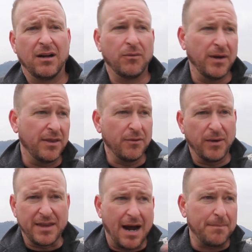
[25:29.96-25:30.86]

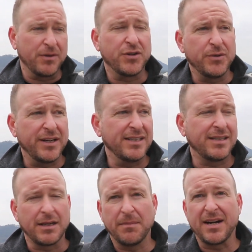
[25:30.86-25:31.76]
with opportunities
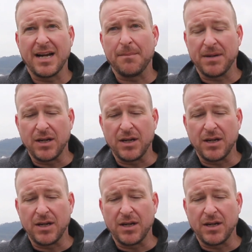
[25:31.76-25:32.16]
that you might not